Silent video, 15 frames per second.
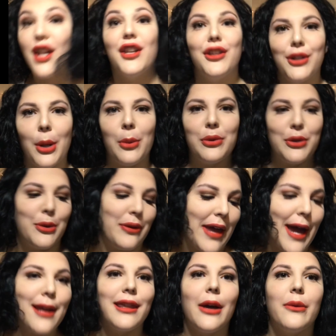Don't do
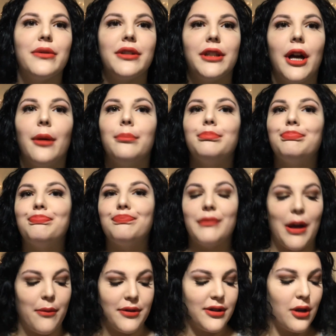that. That was dumb.
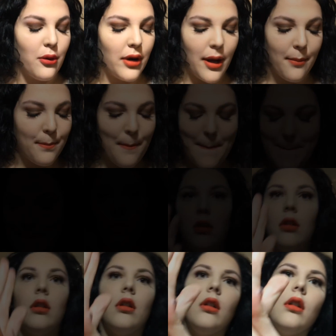That was so dumb.
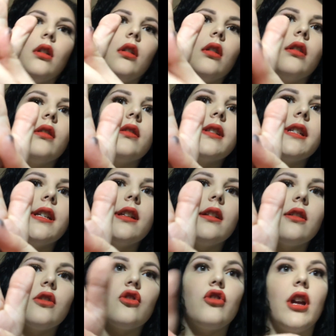See,
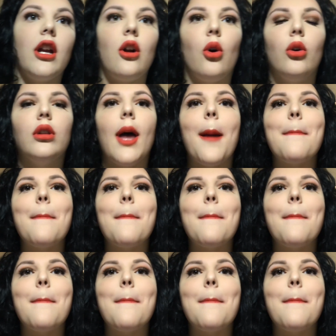straight gold.